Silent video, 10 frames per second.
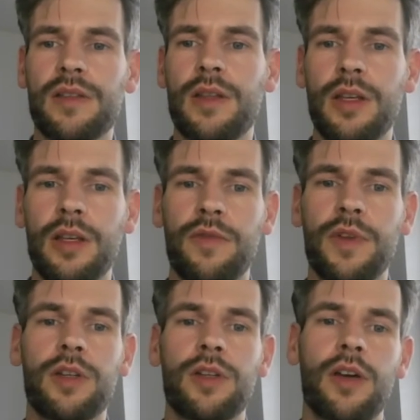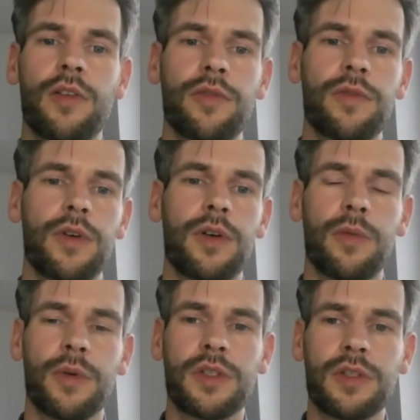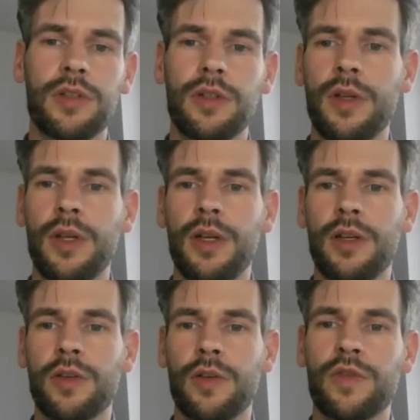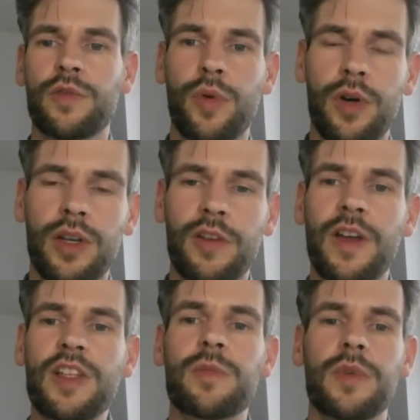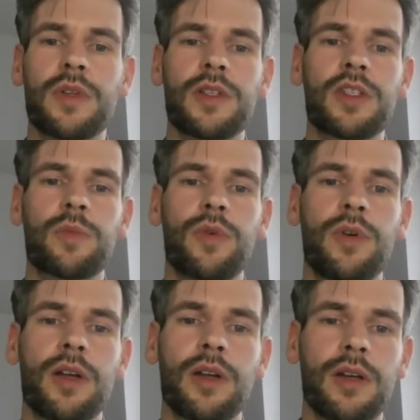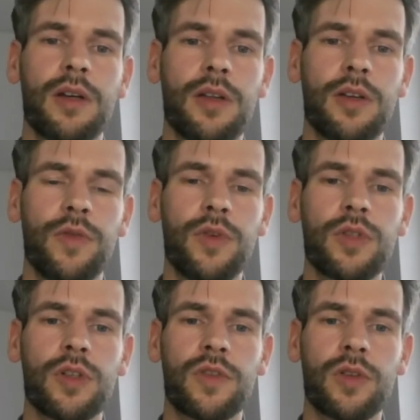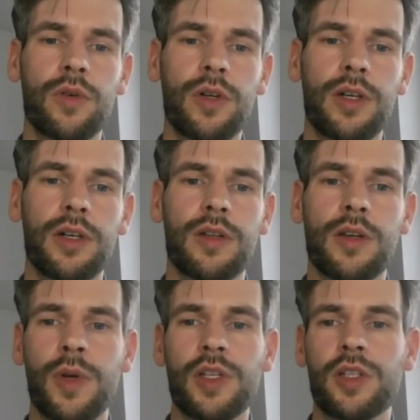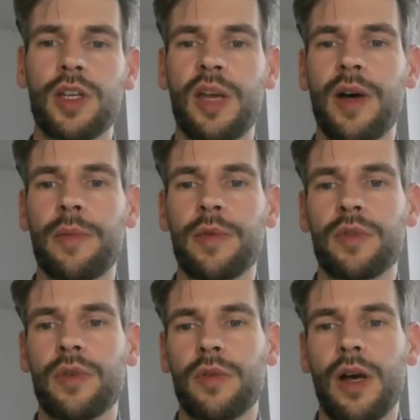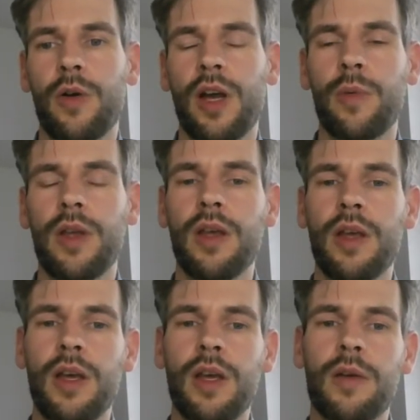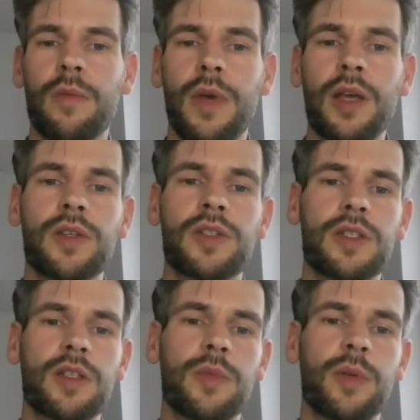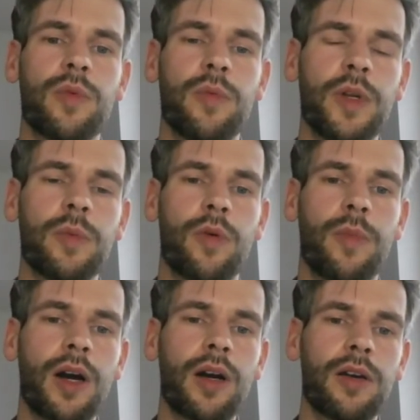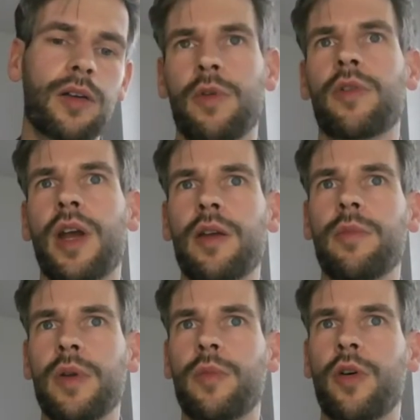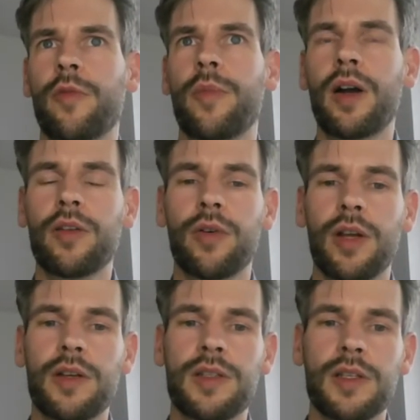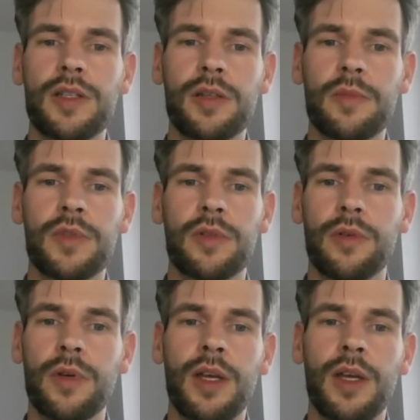the feed-in tariff was still sort of spurring investments, spurring the diffusion of solar, the question came up, so how can we make the system a bit more market, or create a bit more of a market-oriented system? So